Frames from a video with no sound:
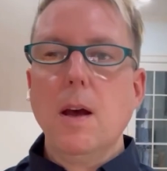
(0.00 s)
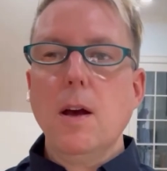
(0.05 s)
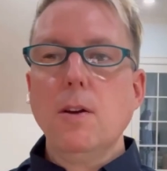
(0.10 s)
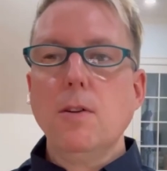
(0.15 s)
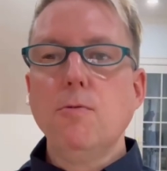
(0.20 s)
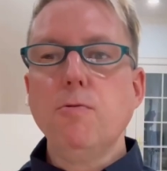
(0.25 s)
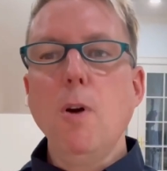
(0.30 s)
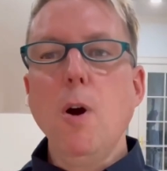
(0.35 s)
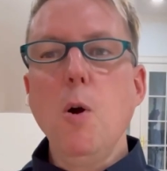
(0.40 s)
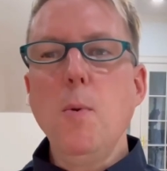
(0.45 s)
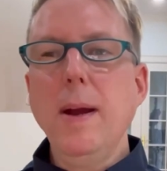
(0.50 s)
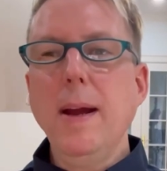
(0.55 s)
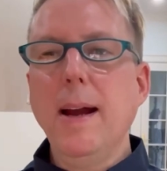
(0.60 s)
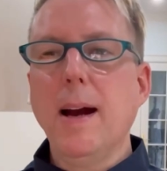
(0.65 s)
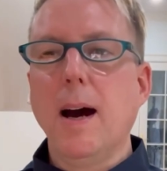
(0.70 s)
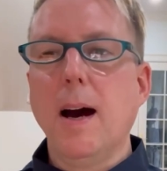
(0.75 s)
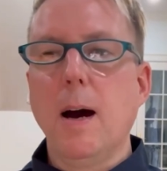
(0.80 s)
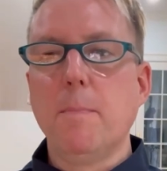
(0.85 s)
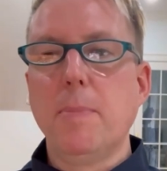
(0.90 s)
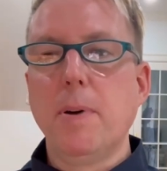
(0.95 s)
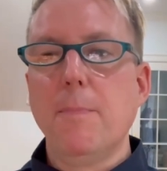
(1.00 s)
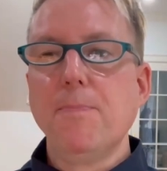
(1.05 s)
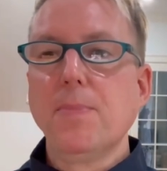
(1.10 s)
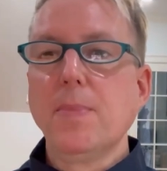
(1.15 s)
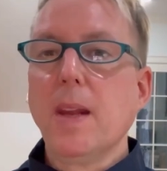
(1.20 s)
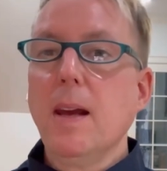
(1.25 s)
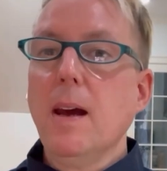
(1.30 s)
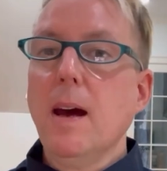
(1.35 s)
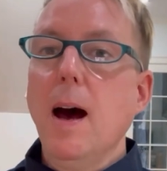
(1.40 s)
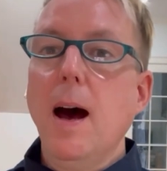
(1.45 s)
Growing up,
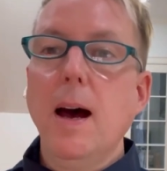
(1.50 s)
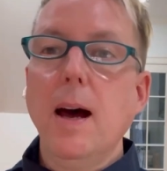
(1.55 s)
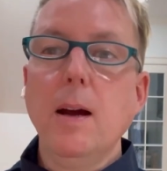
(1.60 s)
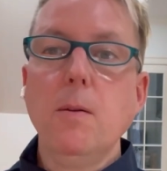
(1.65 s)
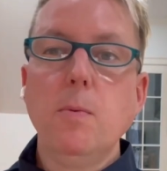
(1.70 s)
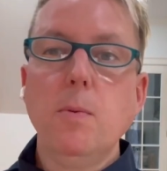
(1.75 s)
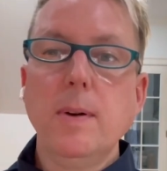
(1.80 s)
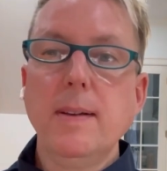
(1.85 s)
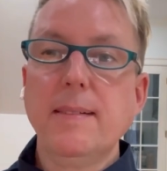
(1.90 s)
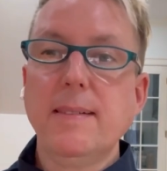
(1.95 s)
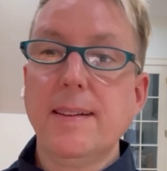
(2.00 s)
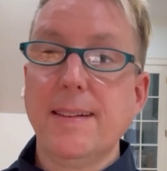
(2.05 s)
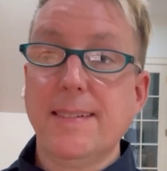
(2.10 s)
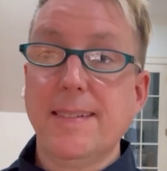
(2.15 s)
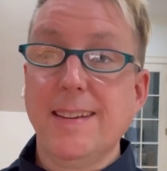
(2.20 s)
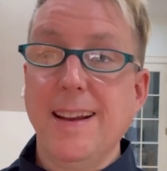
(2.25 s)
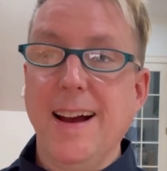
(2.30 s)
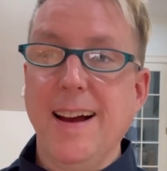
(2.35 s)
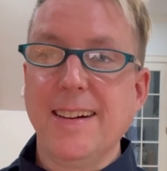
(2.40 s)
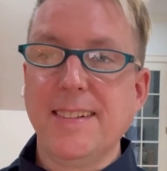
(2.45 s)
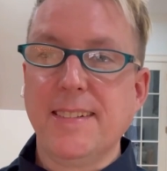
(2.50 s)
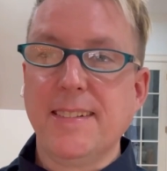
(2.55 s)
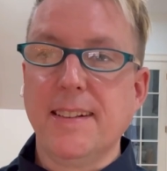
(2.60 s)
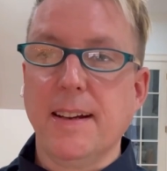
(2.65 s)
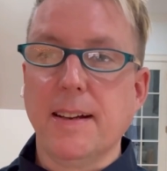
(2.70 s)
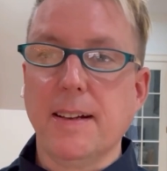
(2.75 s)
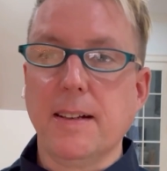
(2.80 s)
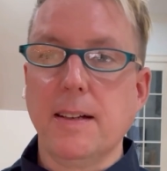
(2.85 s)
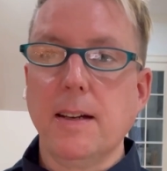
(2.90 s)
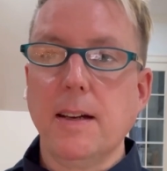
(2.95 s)
I was
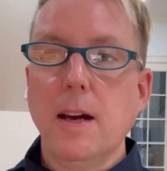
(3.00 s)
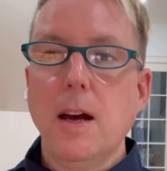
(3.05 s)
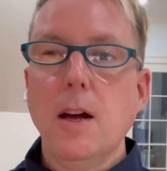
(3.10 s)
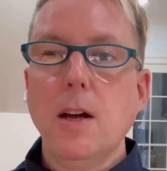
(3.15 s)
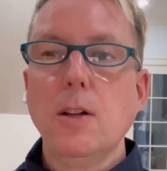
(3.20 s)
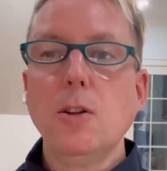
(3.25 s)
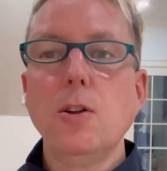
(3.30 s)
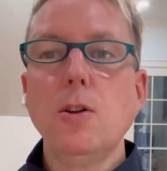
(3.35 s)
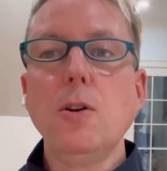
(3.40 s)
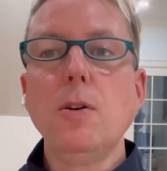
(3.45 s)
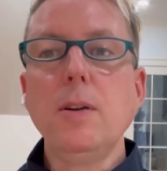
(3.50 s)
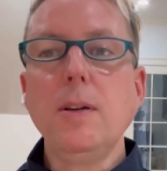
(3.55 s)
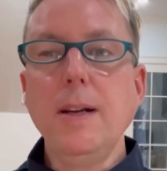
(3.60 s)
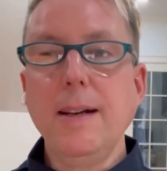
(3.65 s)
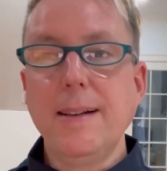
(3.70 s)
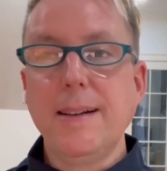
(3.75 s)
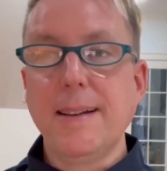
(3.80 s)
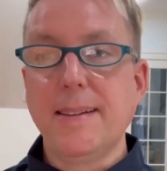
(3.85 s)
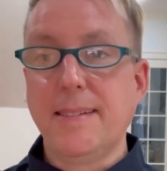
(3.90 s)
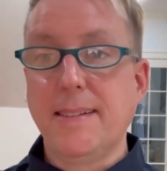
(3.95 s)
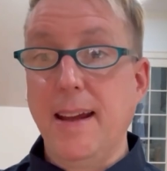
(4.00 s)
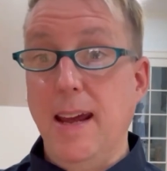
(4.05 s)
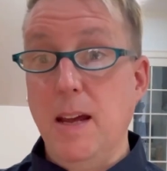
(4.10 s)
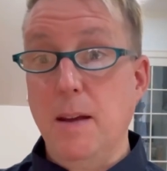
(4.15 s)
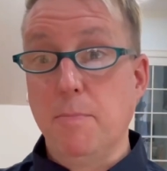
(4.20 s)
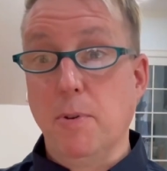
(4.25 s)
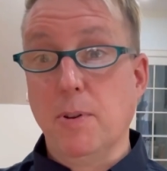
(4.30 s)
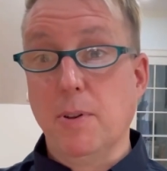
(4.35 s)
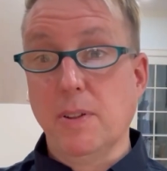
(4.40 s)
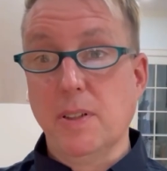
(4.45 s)
dyslexic, learning
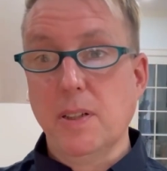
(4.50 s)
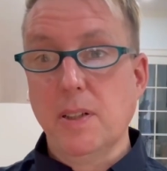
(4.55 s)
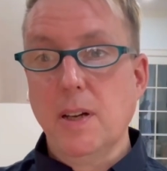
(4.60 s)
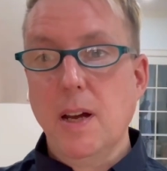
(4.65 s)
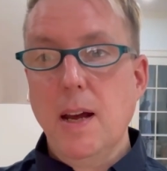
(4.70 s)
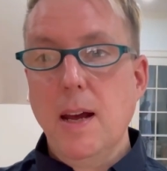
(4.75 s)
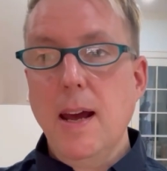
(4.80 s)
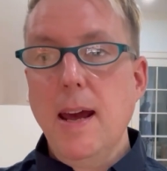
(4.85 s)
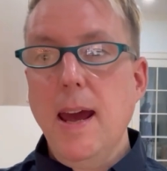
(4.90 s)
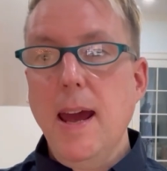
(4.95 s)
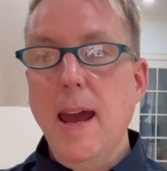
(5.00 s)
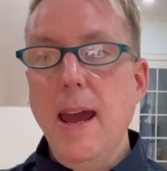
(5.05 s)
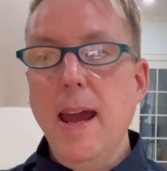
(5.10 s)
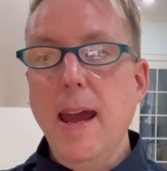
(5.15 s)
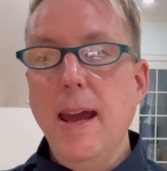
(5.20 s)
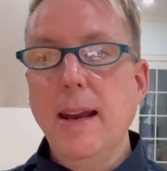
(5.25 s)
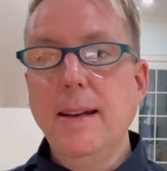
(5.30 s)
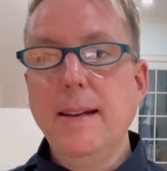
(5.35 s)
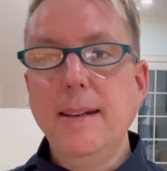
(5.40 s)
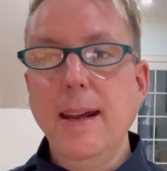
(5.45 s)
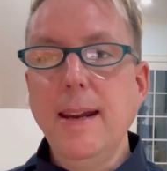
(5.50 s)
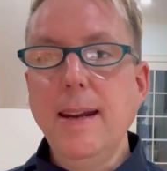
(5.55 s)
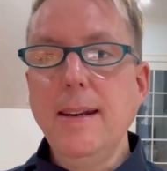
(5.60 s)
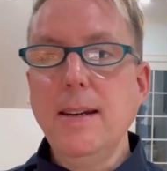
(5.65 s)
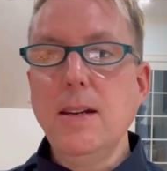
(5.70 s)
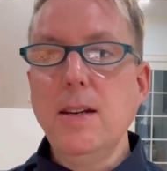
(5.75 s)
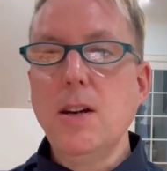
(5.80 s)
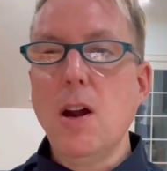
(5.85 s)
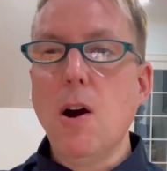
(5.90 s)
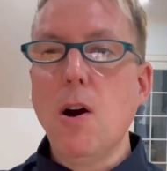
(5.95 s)
disabled, and
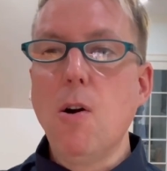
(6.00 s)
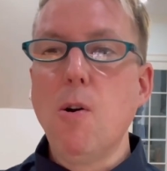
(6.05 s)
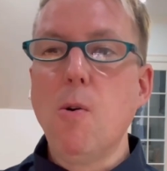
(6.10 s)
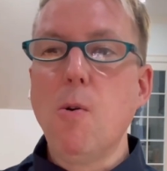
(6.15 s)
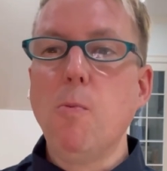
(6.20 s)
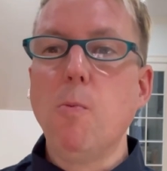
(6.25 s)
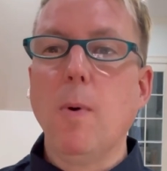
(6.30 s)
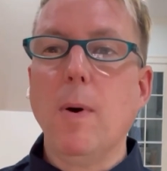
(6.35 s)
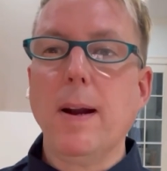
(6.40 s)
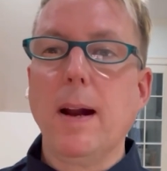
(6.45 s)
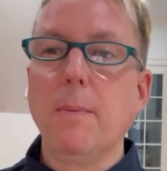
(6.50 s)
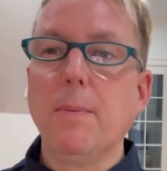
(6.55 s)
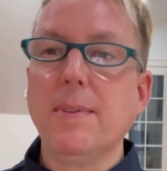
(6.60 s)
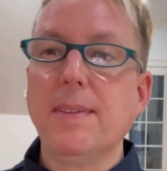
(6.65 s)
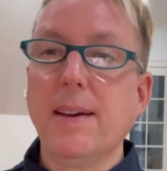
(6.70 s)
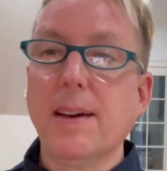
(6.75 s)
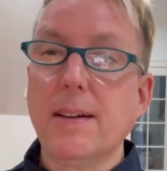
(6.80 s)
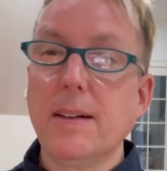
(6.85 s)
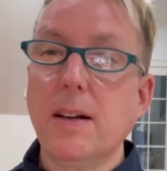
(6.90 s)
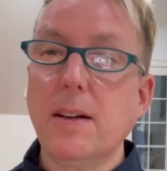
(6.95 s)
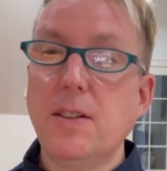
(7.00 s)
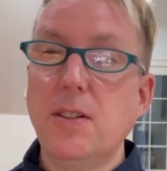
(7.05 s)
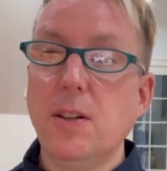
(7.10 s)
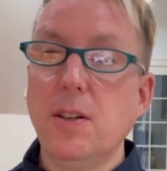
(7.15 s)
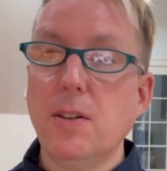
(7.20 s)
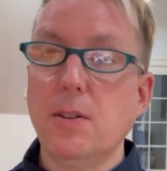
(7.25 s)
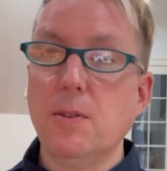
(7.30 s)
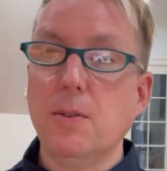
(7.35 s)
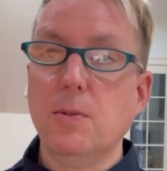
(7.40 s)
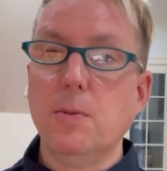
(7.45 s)
didn't know what I was going to
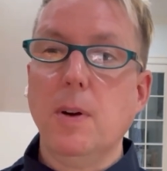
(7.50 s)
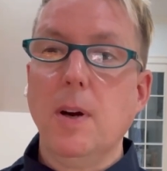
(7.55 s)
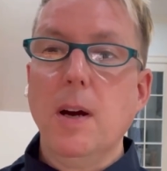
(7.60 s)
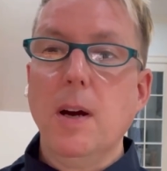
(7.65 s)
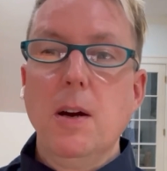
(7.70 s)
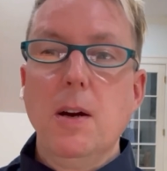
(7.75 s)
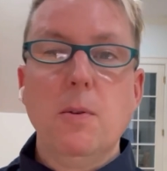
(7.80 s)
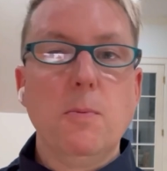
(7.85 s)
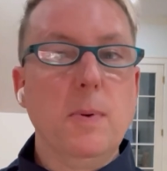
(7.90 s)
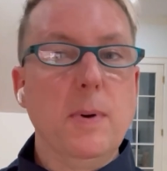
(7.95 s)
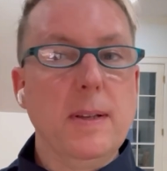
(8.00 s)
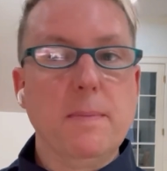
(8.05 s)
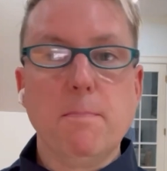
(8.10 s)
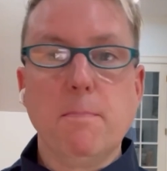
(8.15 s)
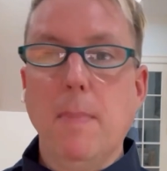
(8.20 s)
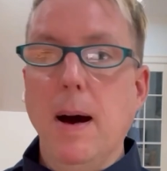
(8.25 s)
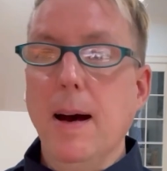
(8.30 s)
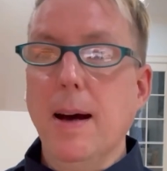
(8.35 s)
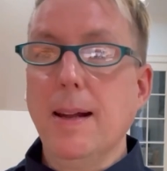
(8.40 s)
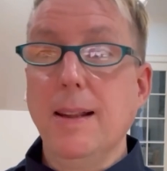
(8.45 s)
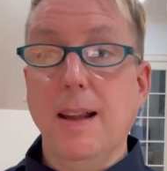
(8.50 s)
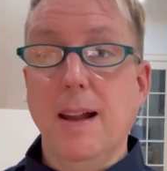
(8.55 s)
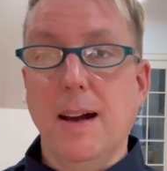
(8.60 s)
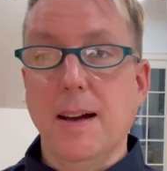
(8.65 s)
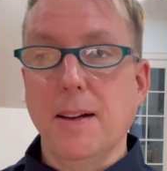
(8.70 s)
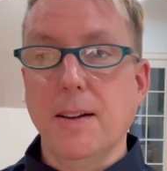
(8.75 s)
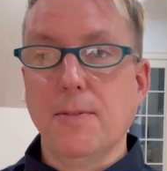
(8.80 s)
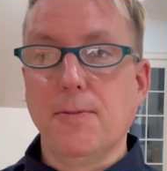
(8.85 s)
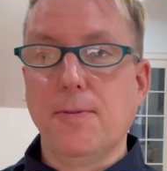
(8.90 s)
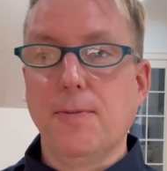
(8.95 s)
do with my
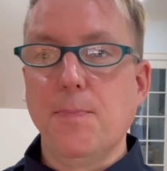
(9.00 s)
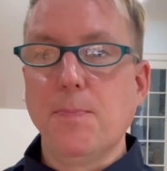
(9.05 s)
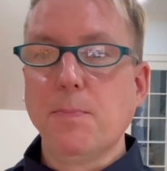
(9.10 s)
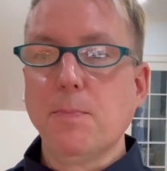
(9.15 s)
life.